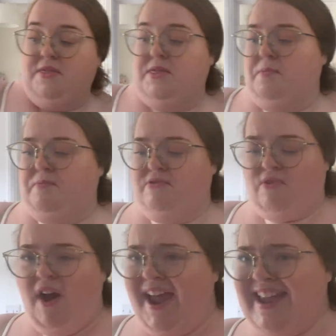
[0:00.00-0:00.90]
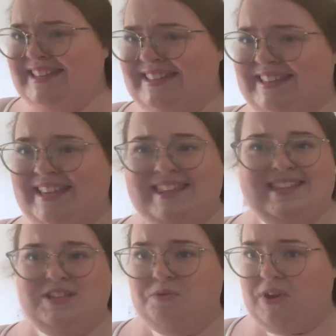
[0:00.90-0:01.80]
the price that
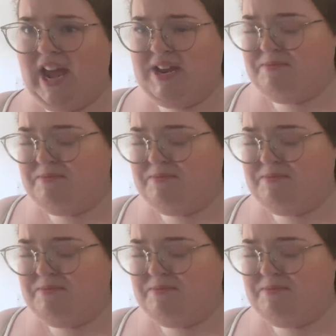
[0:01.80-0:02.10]
this all came